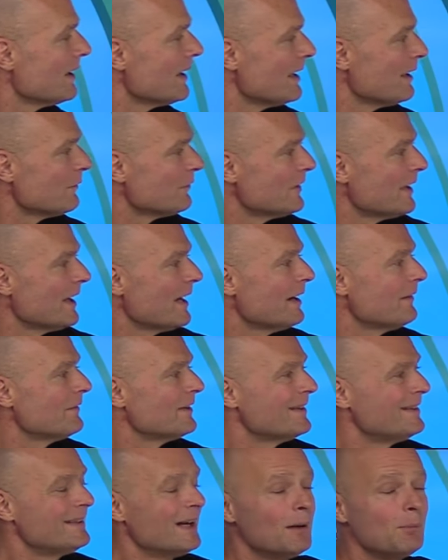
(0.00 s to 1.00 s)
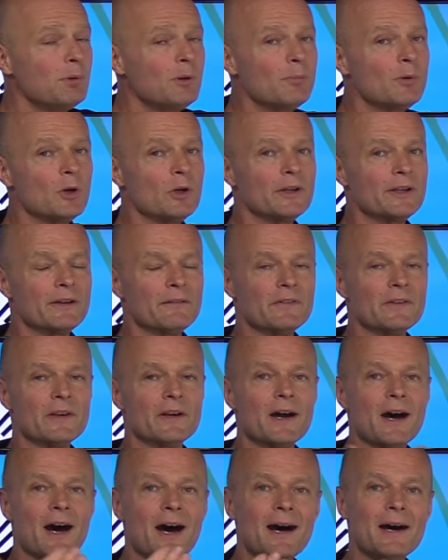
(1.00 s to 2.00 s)
if they have a double bond, if
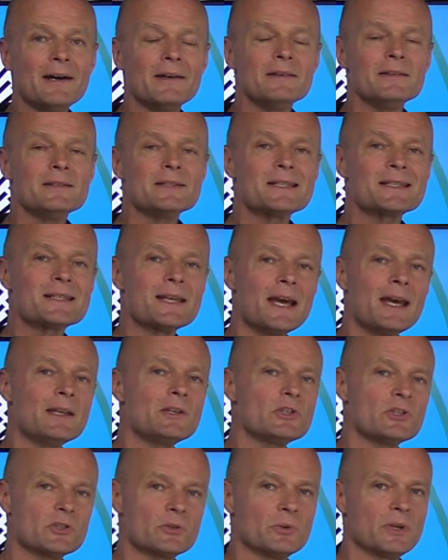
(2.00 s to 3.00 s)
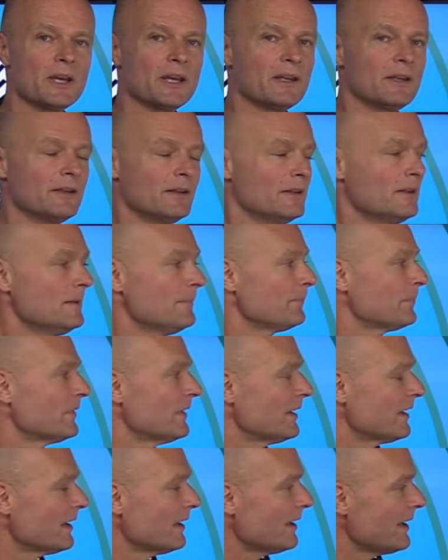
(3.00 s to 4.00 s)
they're unsaturated,
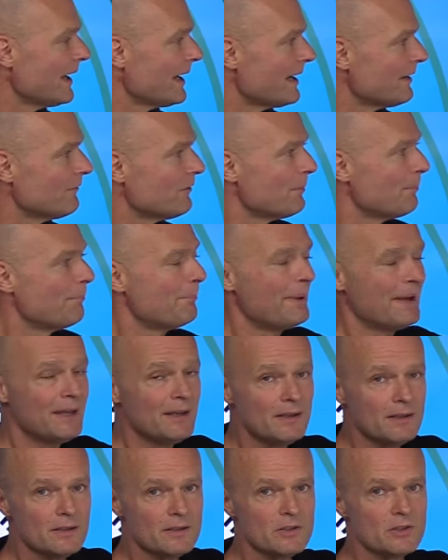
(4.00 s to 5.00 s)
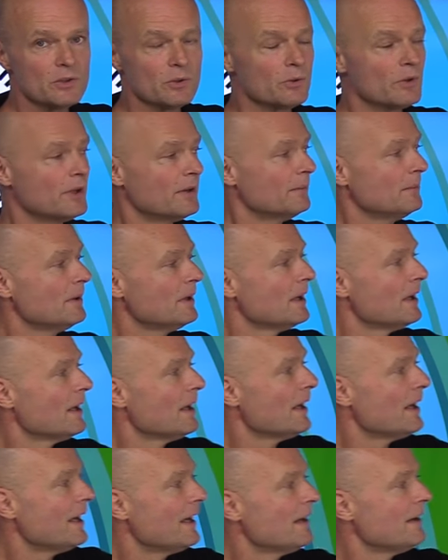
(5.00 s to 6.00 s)
they're gonna have a bend to them,
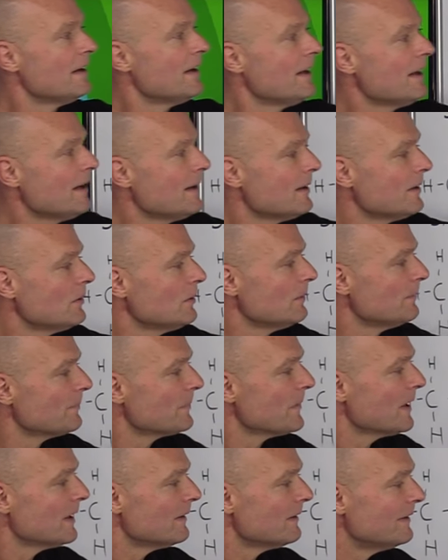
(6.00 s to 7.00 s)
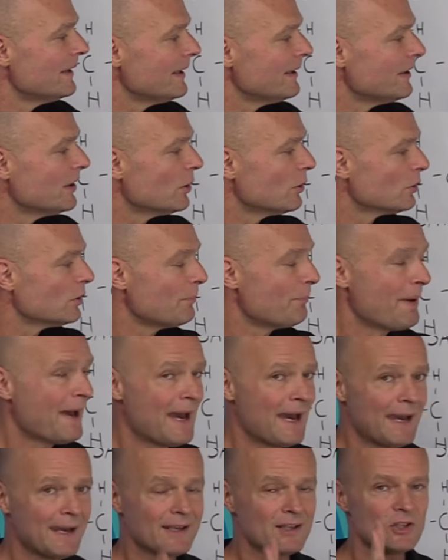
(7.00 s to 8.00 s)
and now they don't
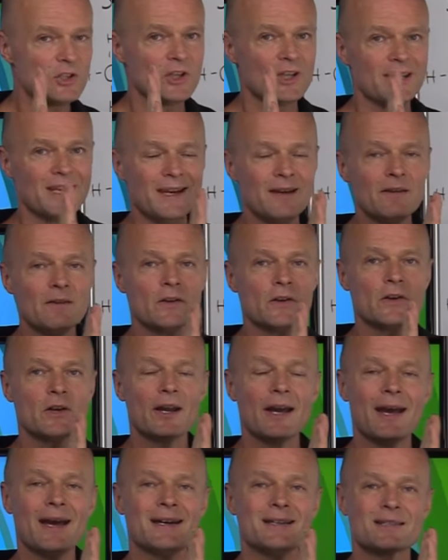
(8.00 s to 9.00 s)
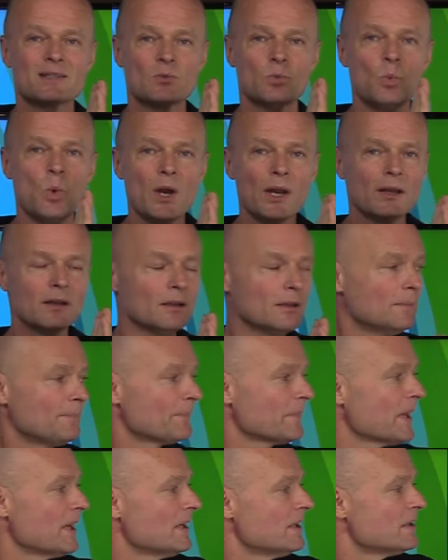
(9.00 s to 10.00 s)
pack together as well.
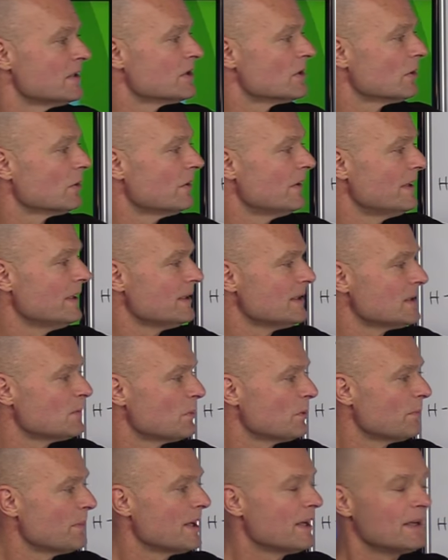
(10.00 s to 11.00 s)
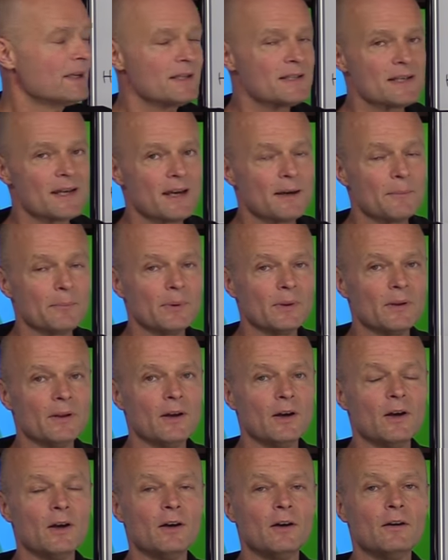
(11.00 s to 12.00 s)
So this would be an example
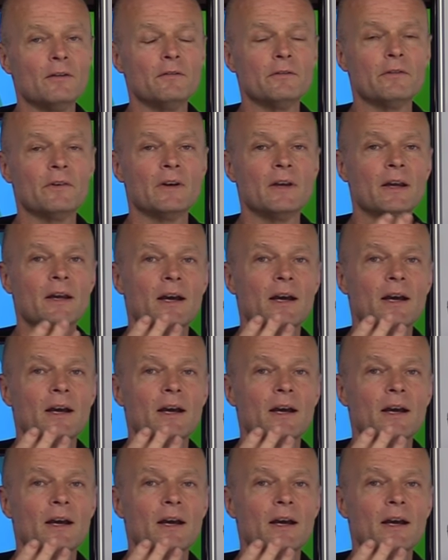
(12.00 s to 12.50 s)
of